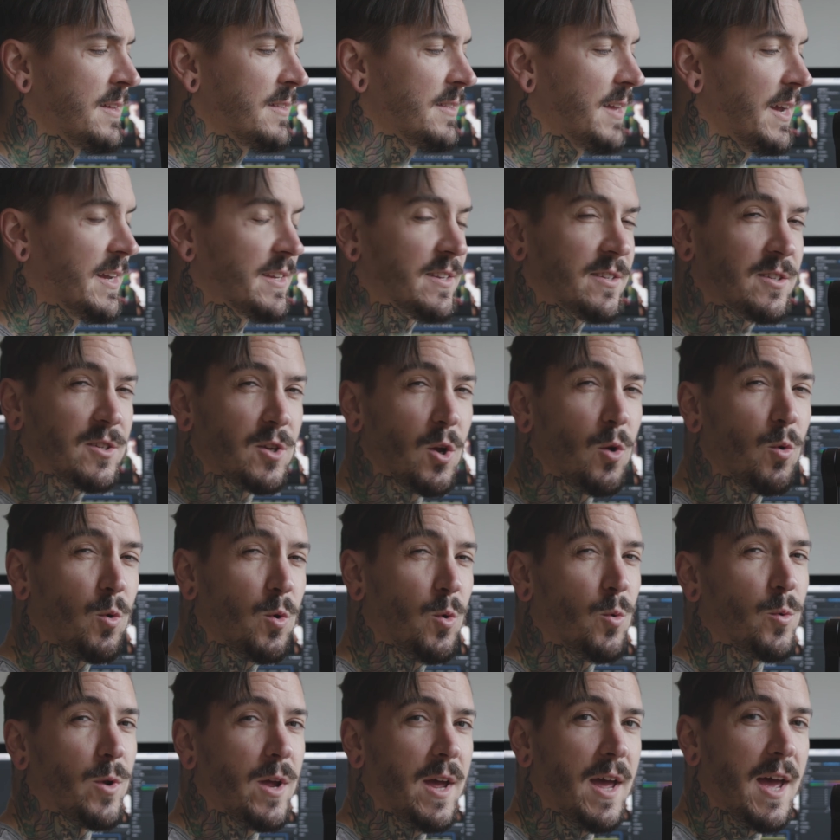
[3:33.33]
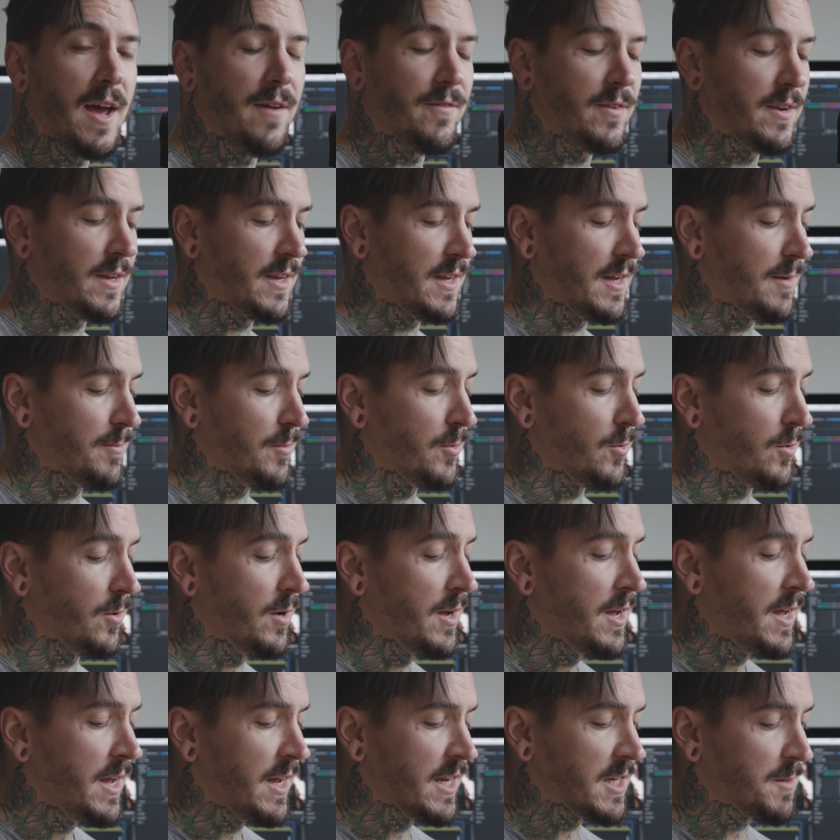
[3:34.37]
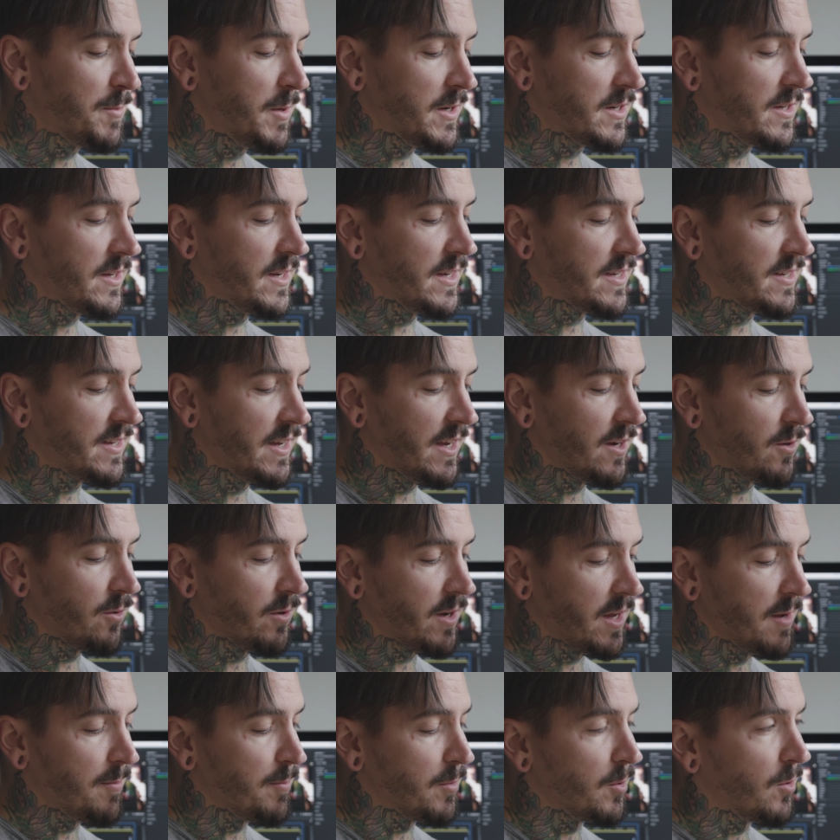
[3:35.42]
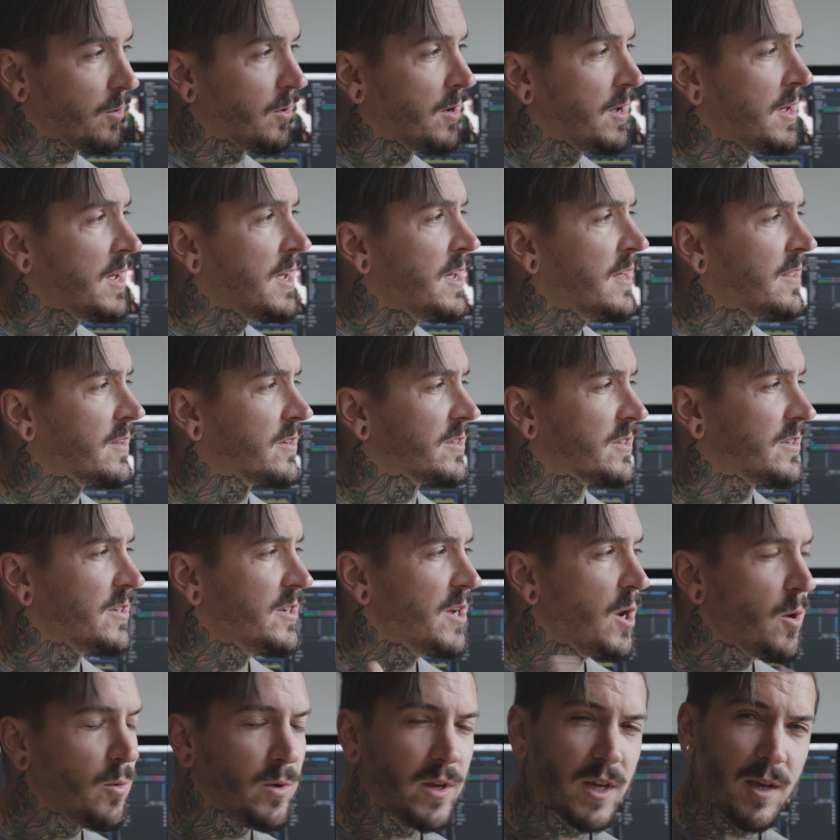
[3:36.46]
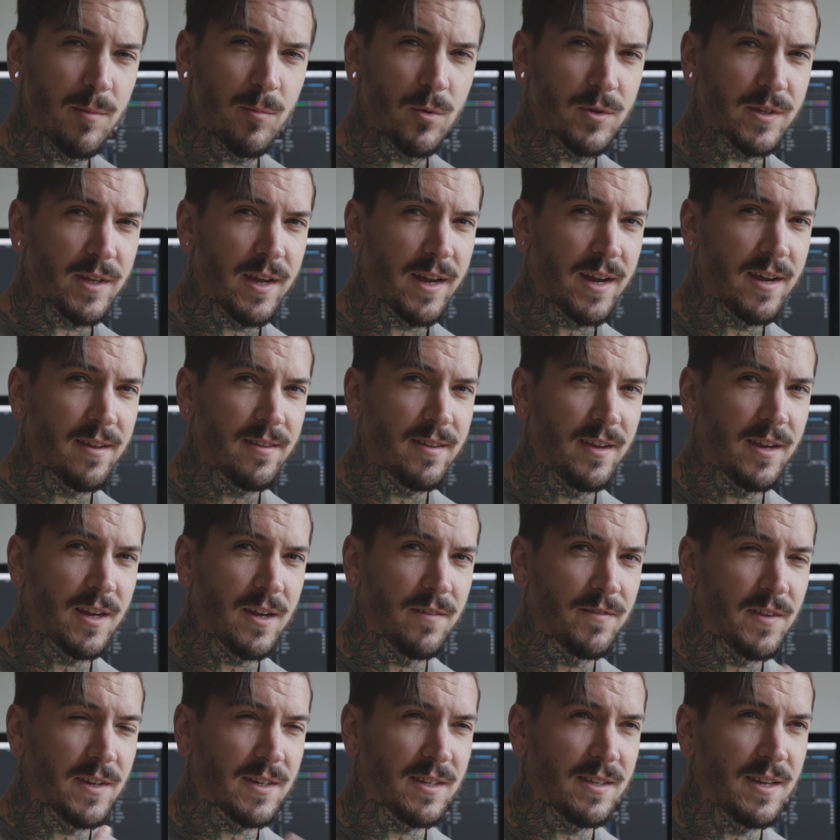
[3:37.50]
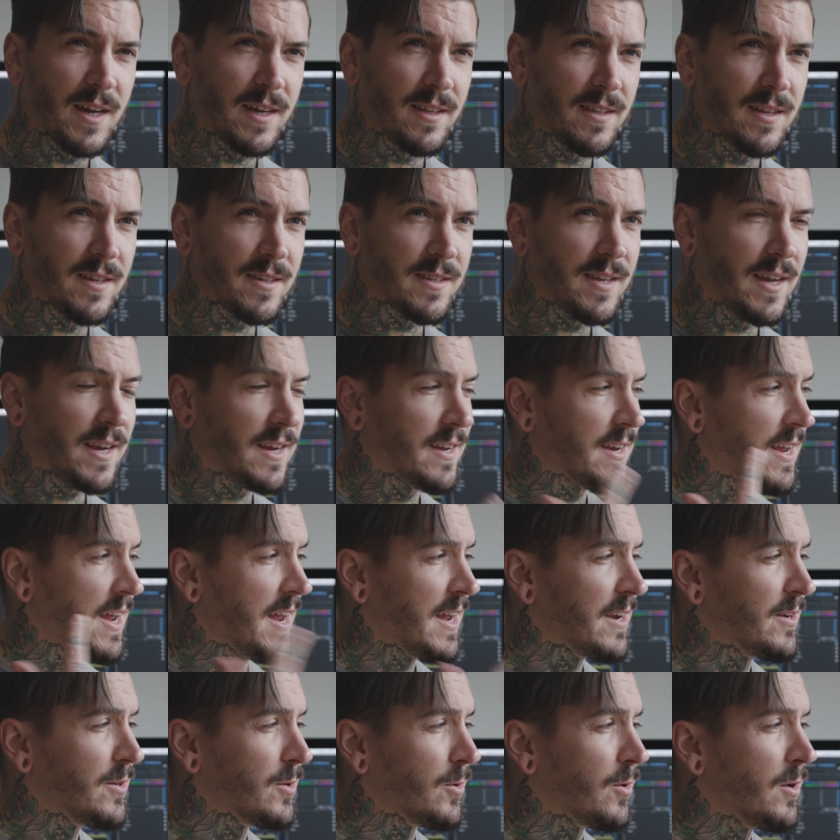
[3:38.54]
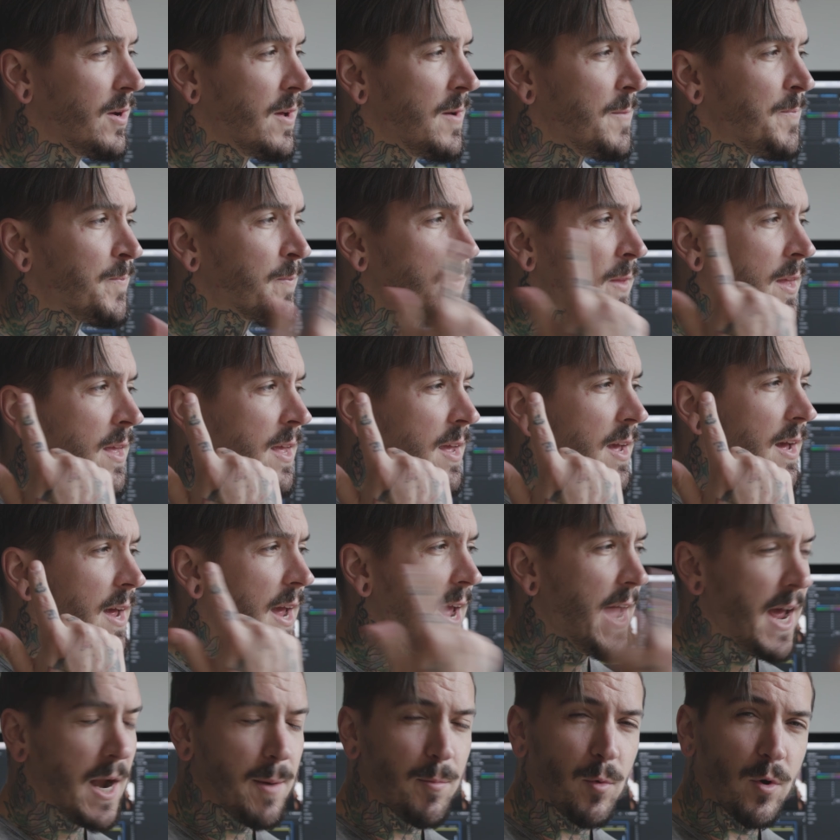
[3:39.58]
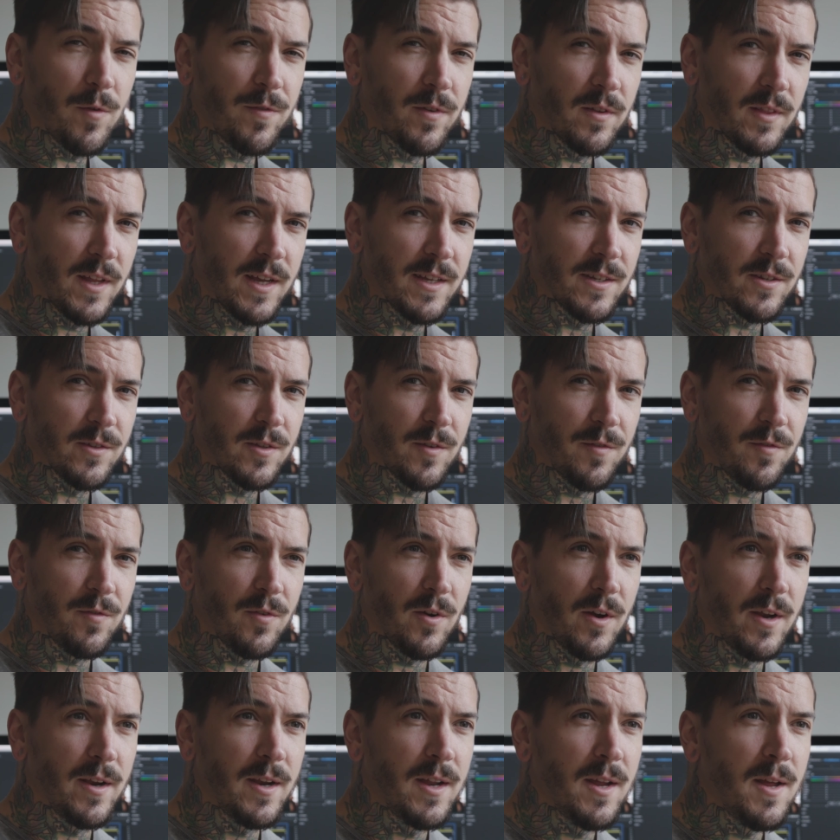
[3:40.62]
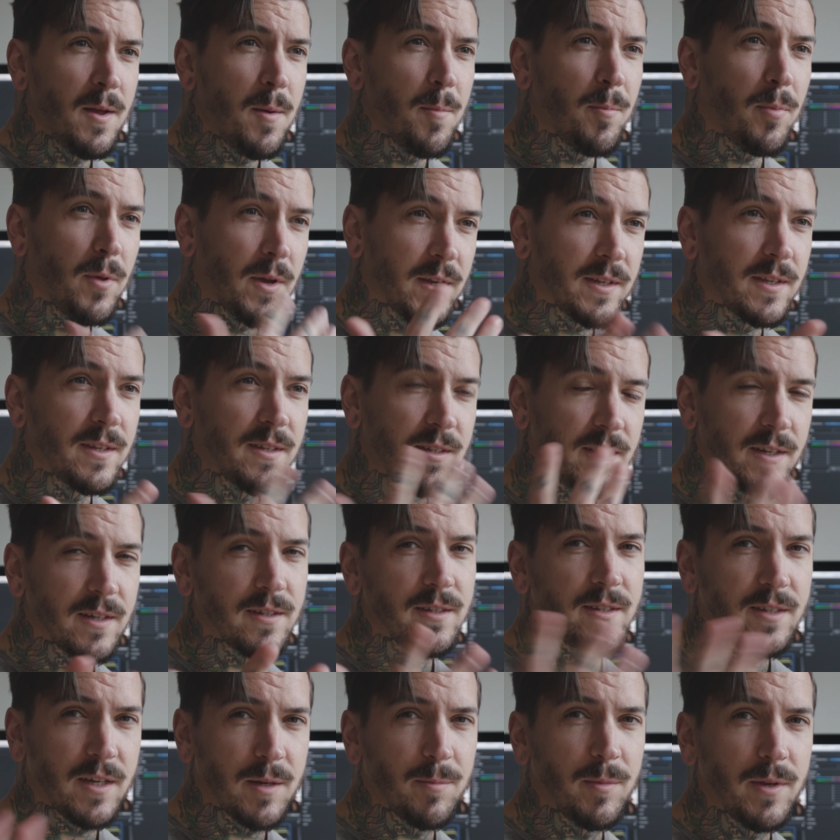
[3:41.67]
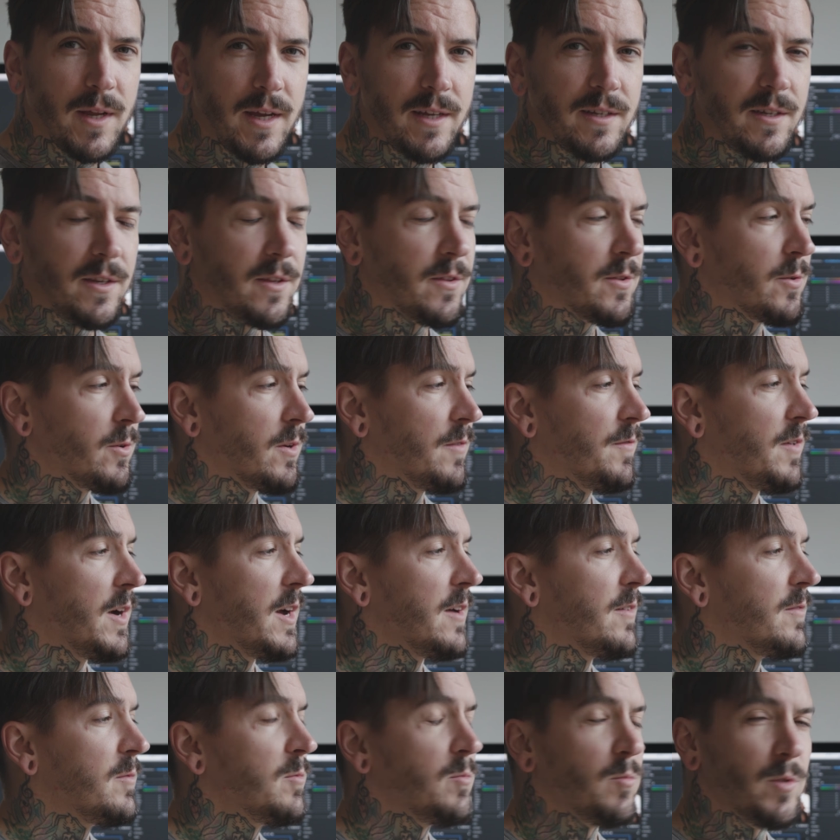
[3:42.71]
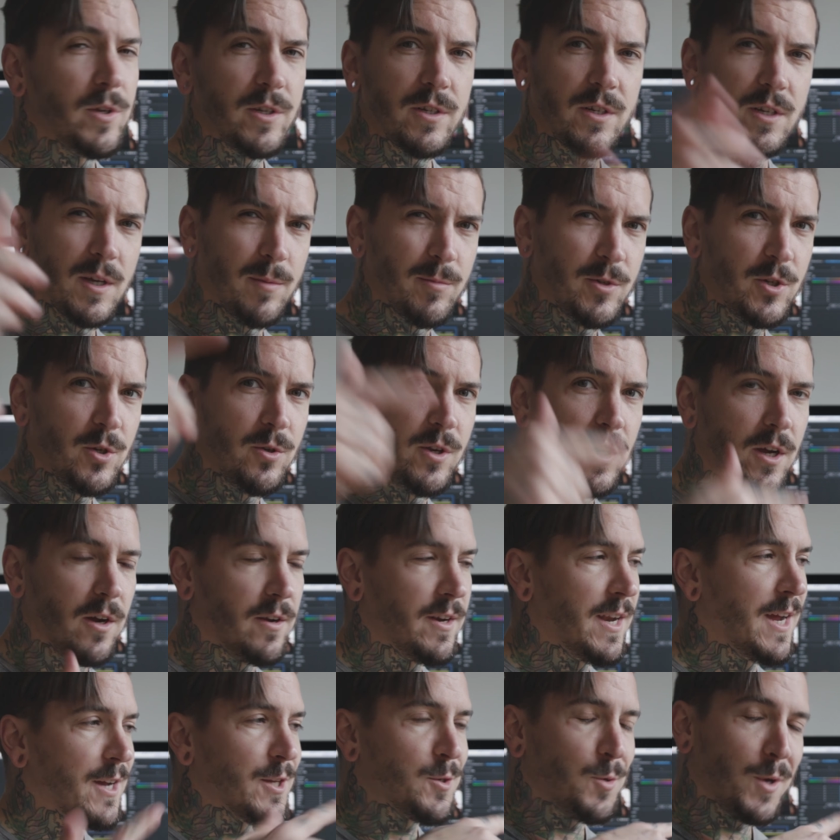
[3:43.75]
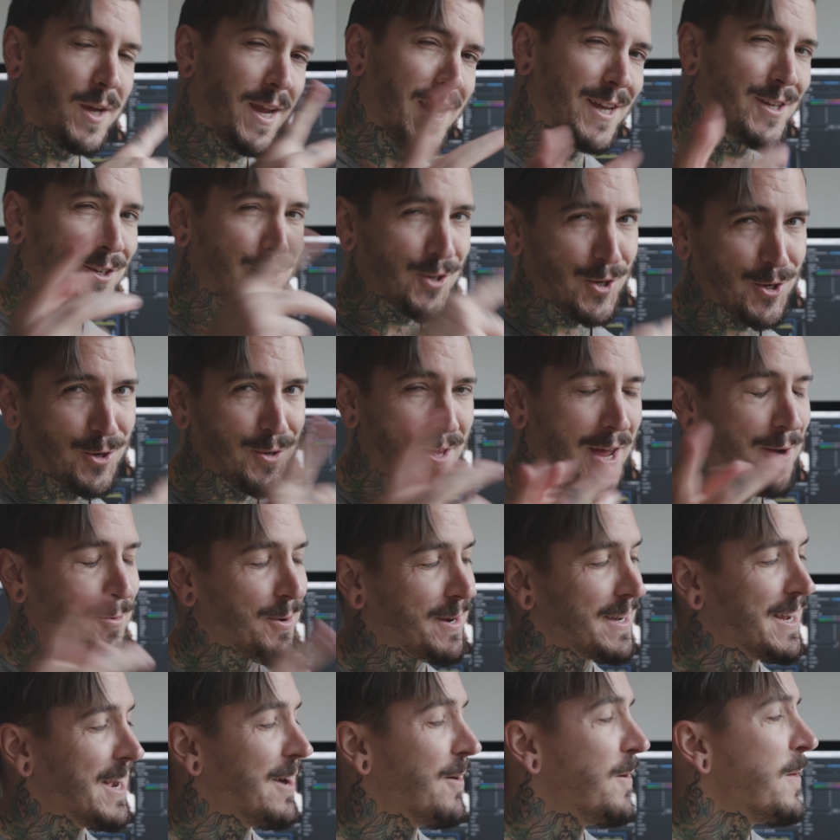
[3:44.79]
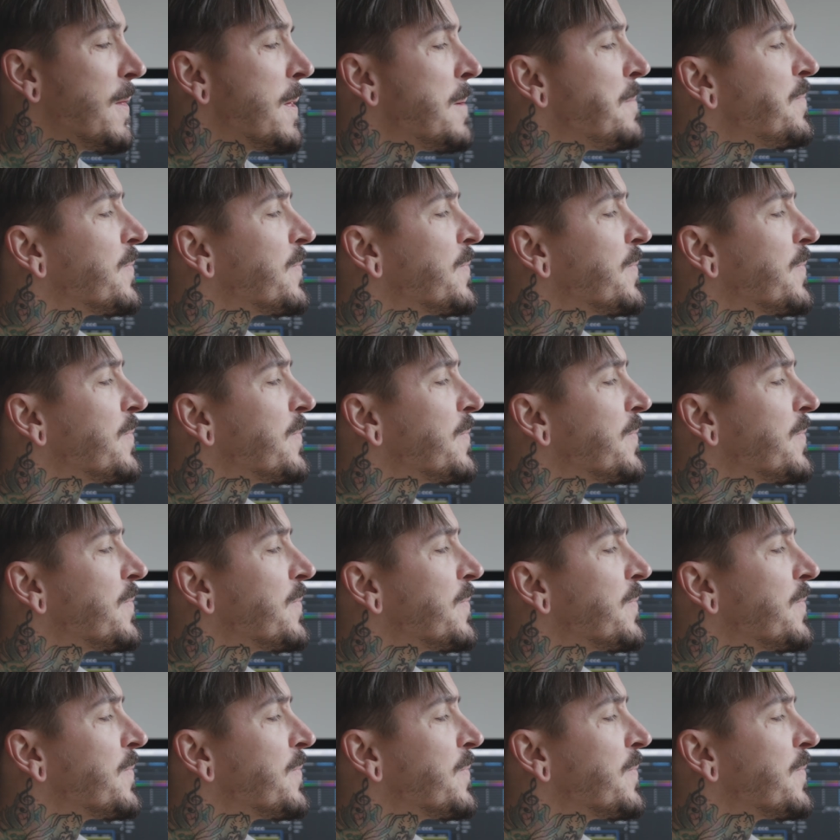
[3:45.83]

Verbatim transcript: That is so cool to have in a gimbal, especially a single gimbal. There's no gimbals that I can think of that's like this, that can handle an anamorphic lens on the front, plus the Sigma 18-35, which I'm shooting on now, so I can't show you that right now.